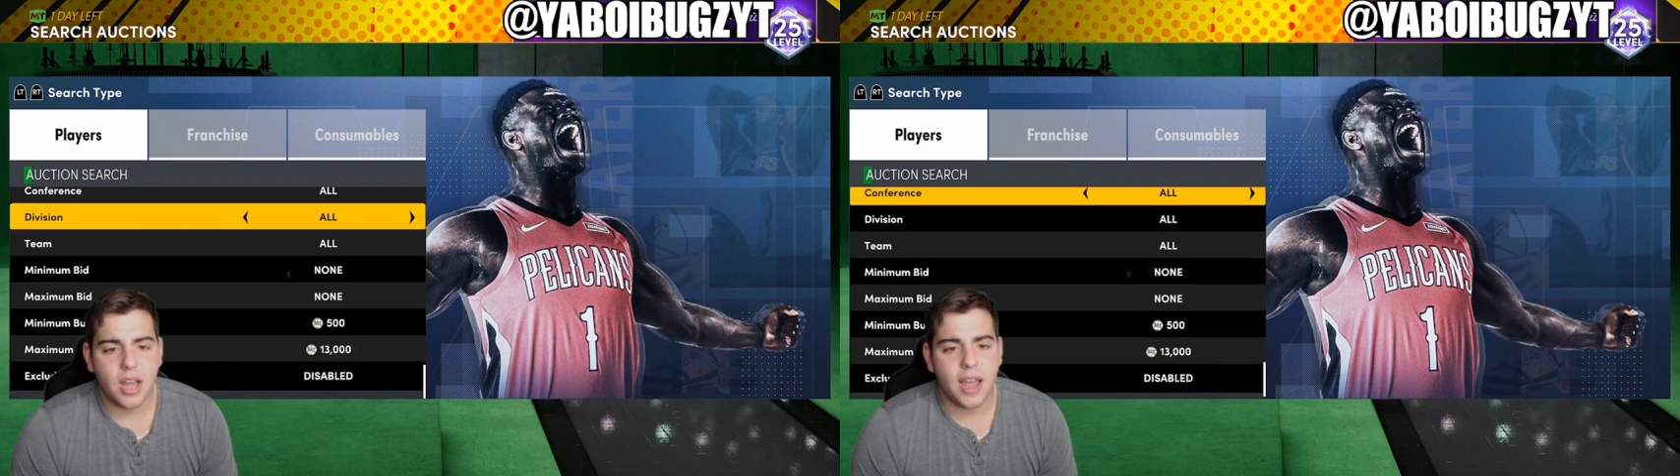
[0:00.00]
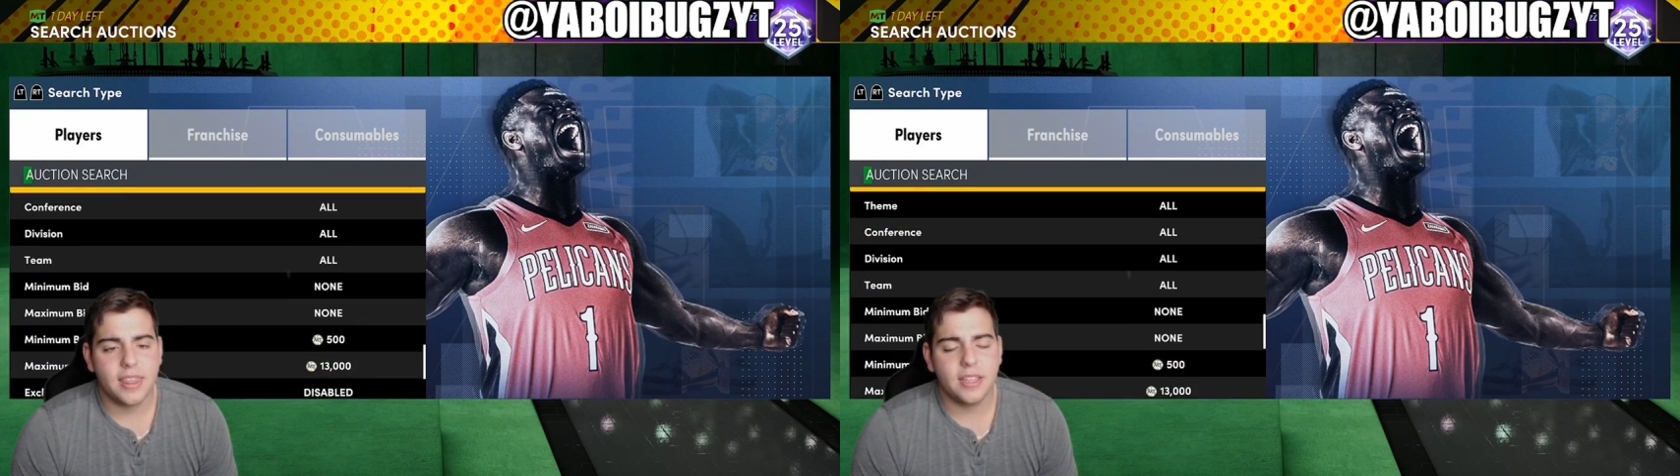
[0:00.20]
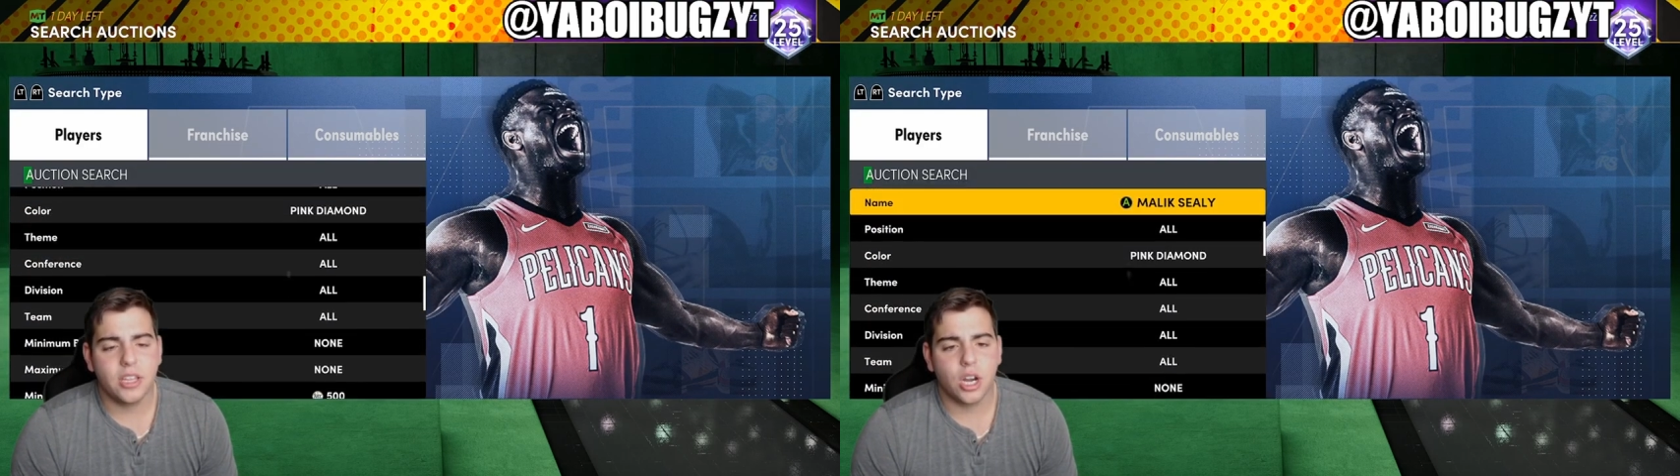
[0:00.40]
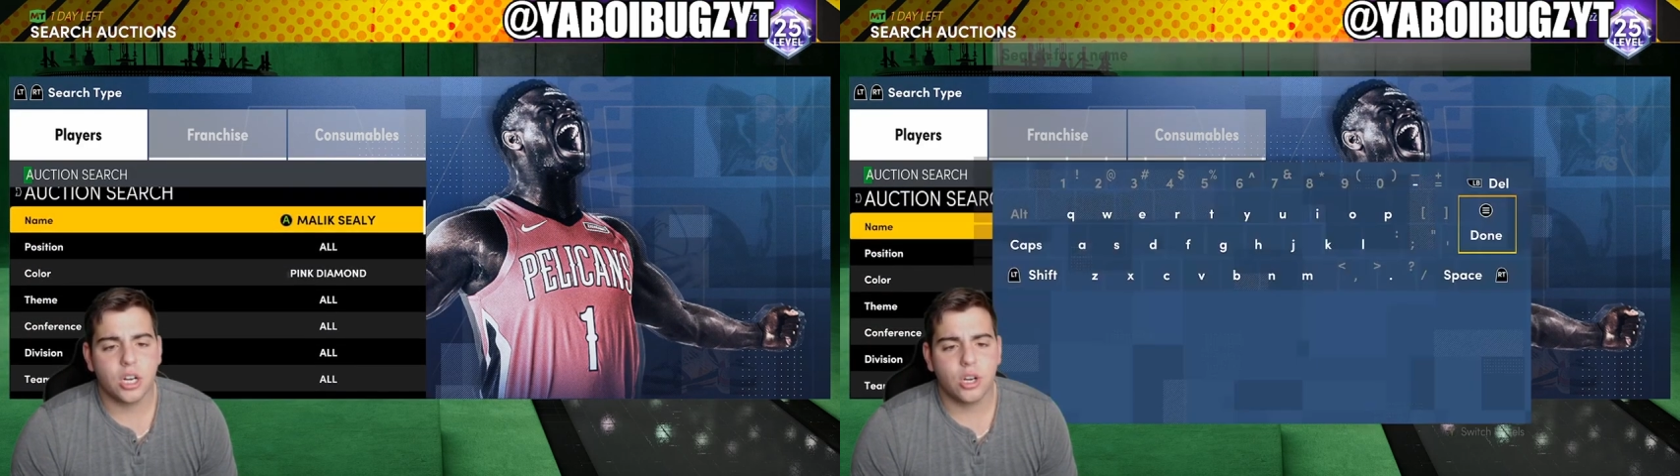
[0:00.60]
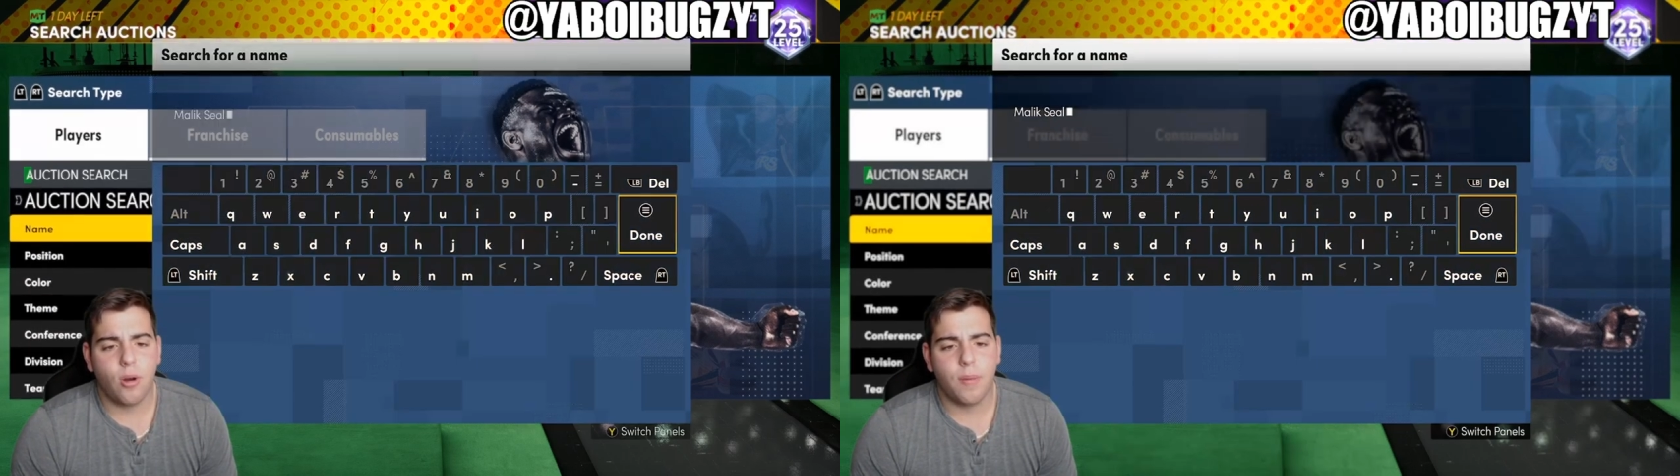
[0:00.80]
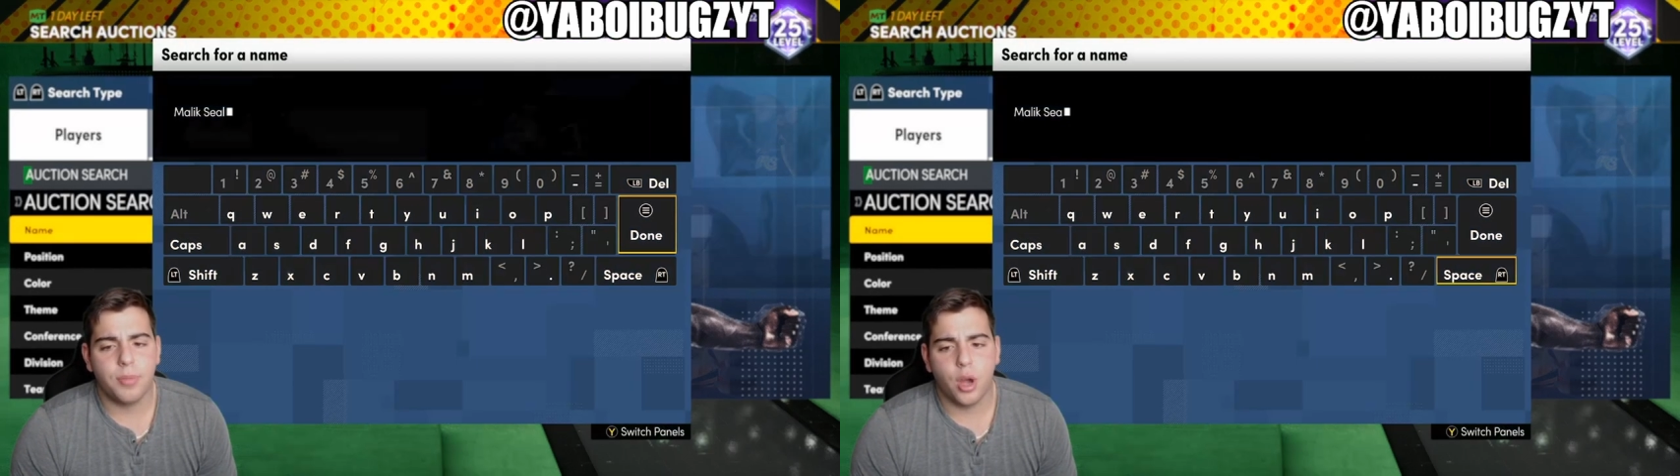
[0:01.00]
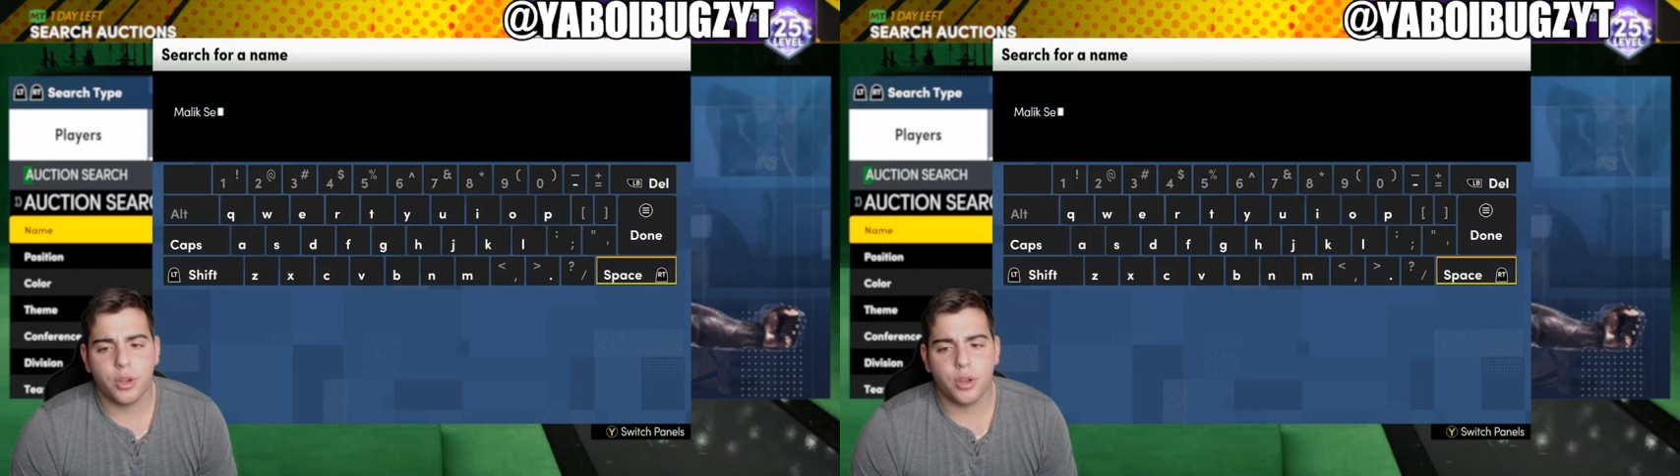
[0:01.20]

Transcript: I think they're going to go up, though.